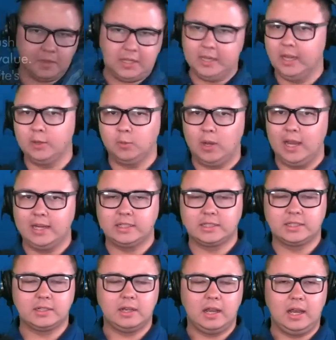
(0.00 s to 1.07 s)
Keion White,
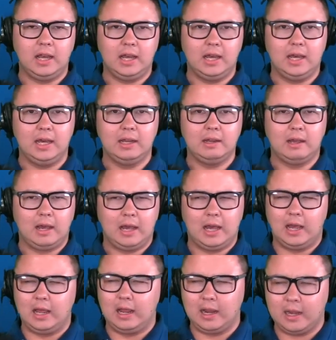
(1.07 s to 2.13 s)

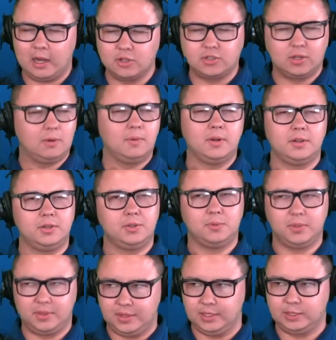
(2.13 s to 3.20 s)
here's what I want to do
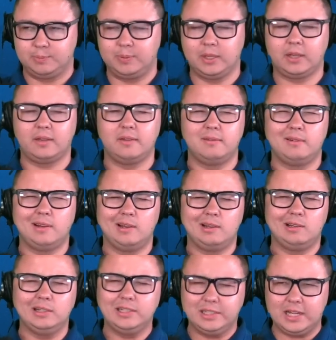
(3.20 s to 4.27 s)
with this pick.
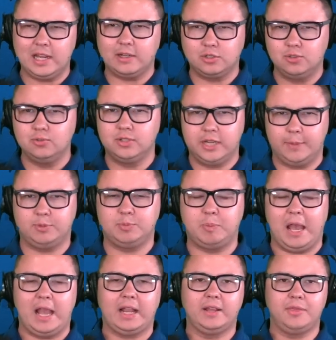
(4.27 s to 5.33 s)
Let's take two steps
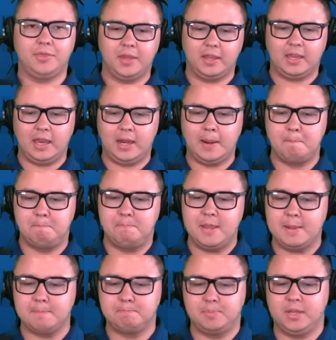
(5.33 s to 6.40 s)
back and think kind of
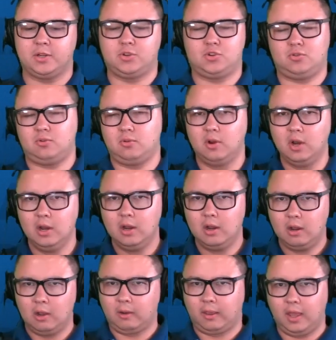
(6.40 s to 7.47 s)
big picture,
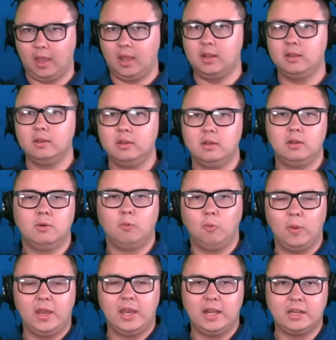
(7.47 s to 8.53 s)
okay?
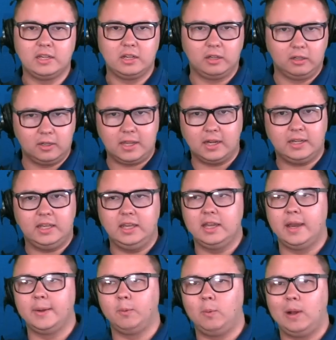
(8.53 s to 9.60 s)
When you look at
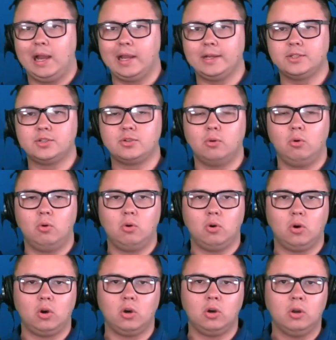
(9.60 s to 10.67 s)
Keion White
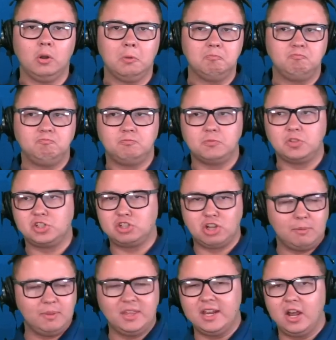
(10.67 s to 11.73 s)
or
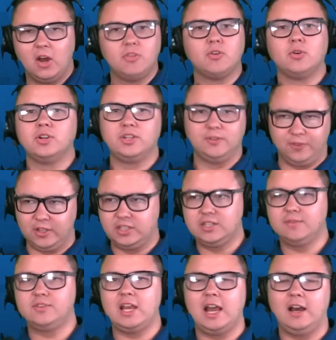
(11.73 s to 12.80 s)
some of the other
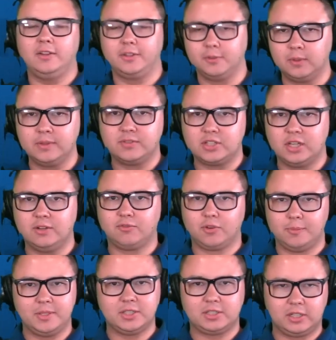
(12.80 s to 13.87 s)
defensive talent that we've seen
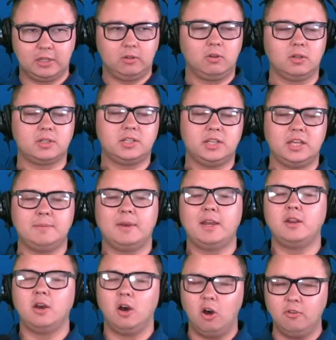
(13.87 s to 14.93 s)
from this Seahawks team, I
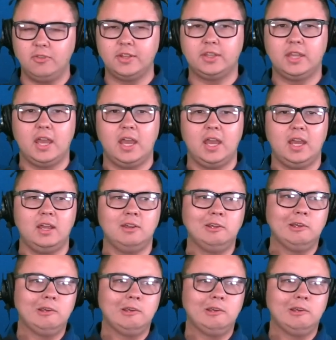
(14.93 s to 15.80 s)
know that they